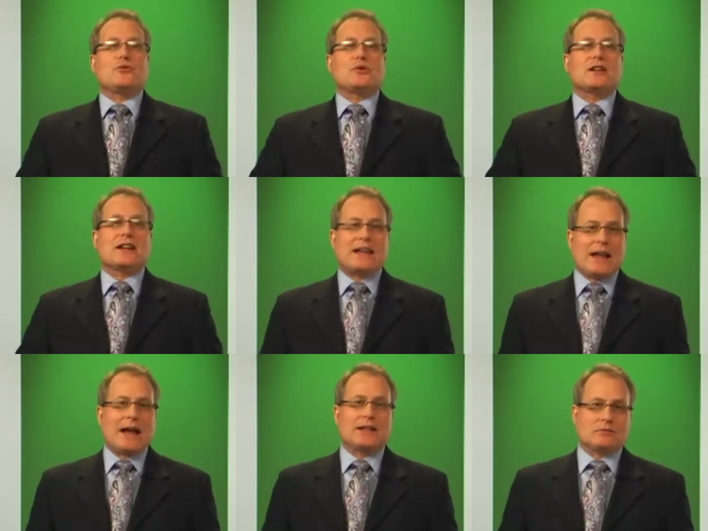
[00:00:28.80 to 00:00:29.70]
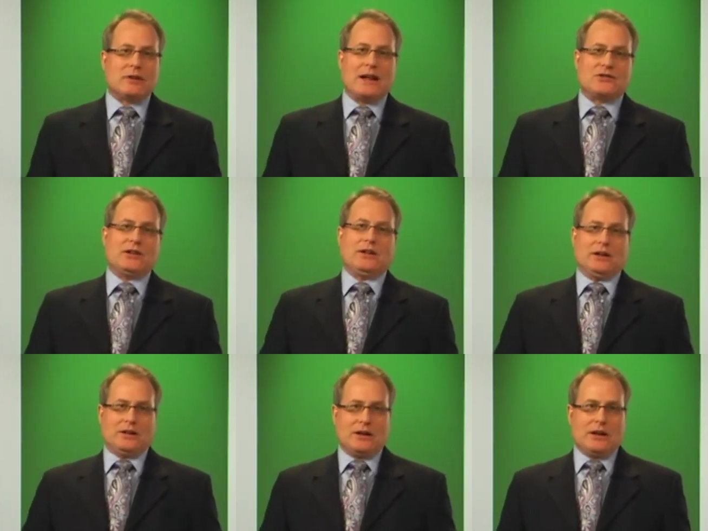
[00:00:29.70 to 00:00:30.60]
for cattle ranching
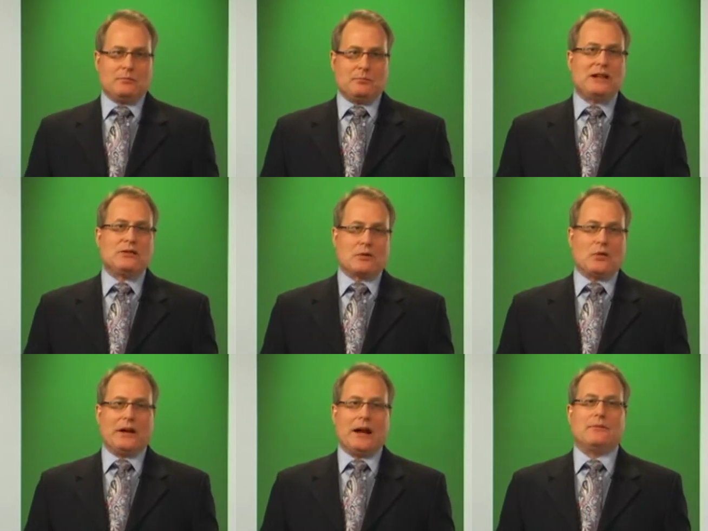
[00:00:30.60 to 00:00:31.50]
and, and meat growing,